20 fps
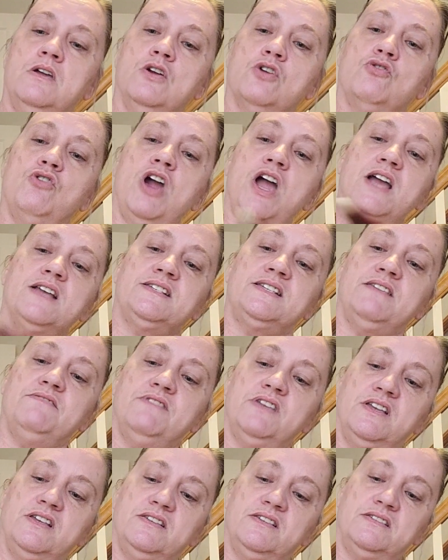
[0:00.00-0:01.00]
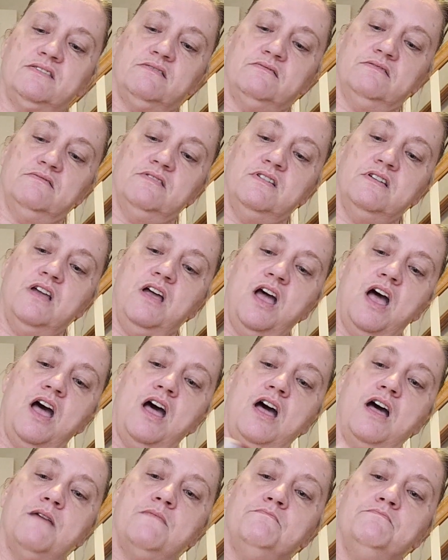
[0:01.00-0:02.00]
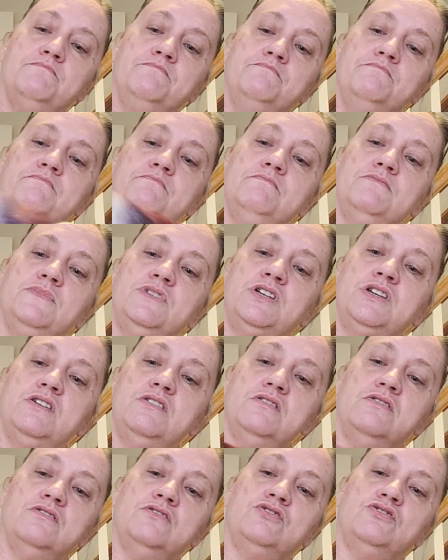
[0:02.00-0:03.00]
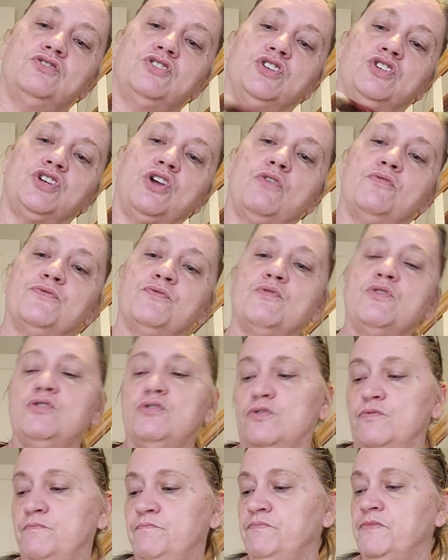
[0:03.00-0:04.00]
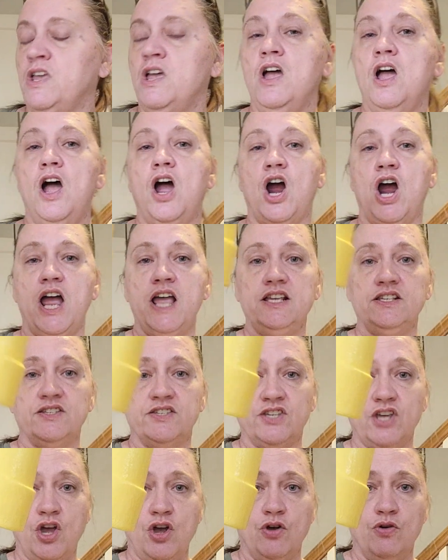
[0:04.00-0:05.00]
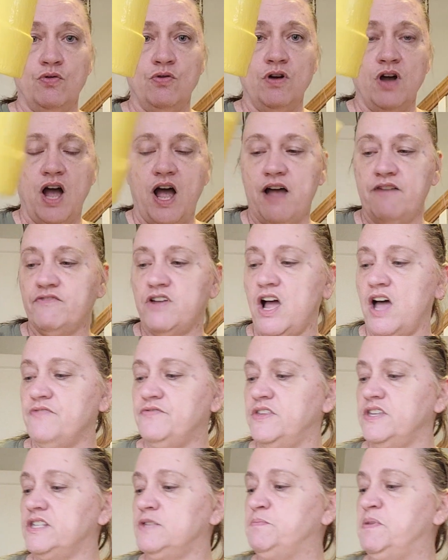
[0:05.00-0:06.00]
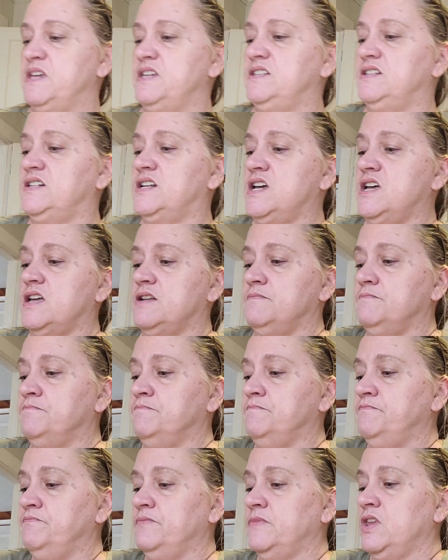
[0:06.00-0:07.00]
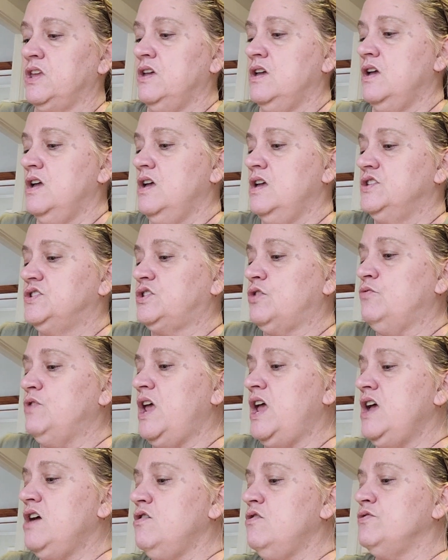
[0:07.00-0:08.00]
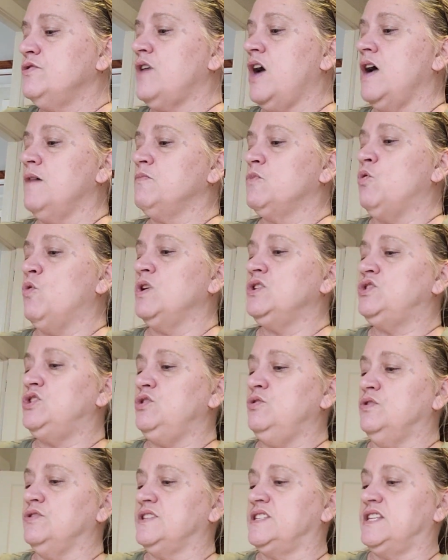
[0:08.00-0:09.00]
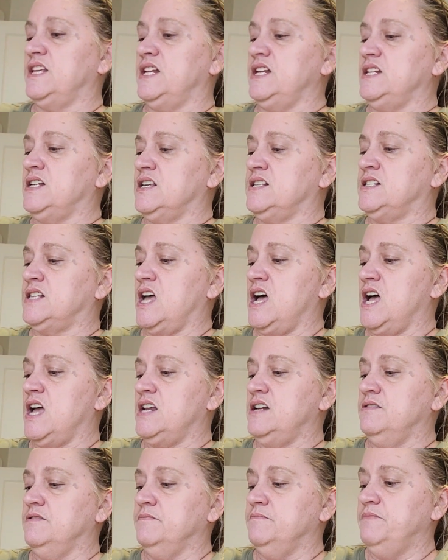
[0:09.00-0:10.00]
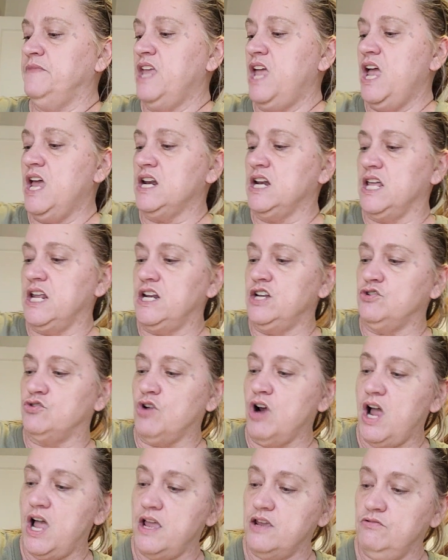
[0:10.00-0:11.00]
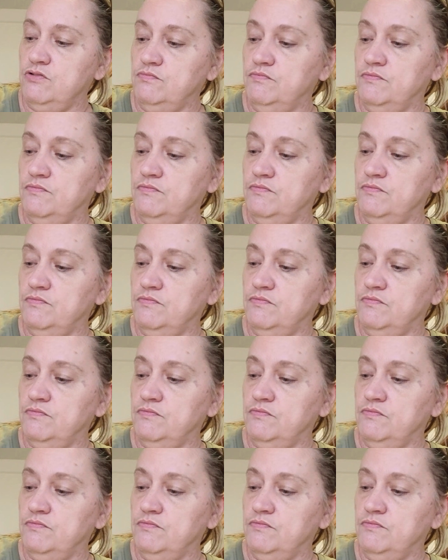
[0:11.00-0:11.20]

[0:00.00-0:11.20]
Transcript: cracks in this to show through. All right, so I've got this piece done. So now I'm going to set it aside and let it dry.